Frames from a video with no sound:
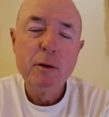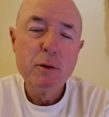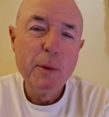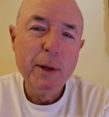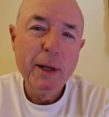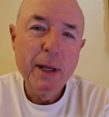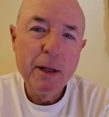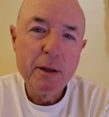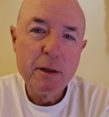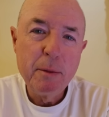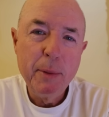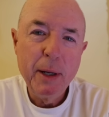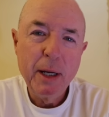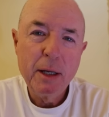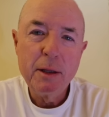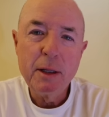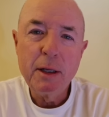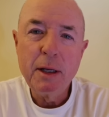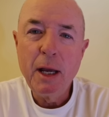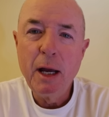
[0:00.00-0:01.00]
I was waiting at the
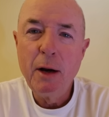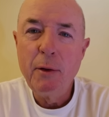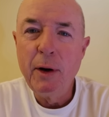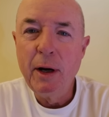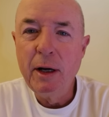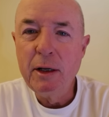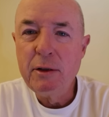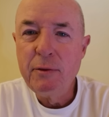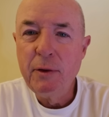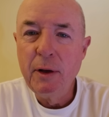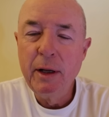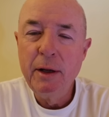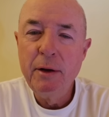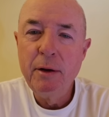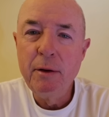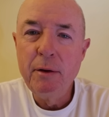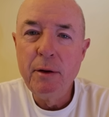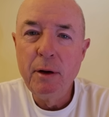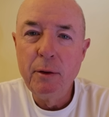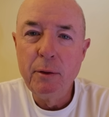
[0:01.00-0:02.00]
back of the garage for
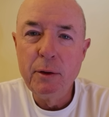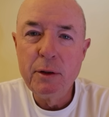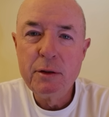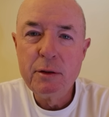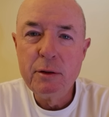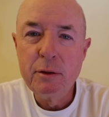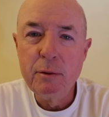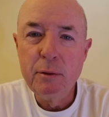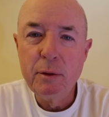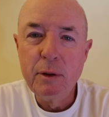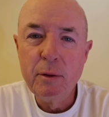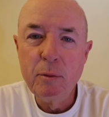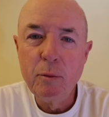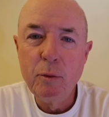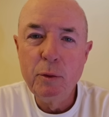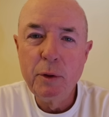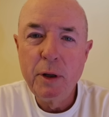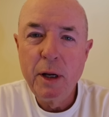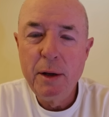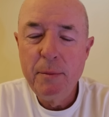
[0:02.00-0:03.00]
Lando Norris to
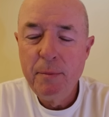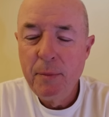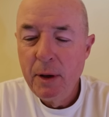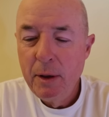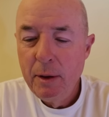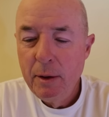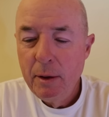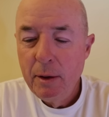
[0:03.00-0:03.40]
walk in.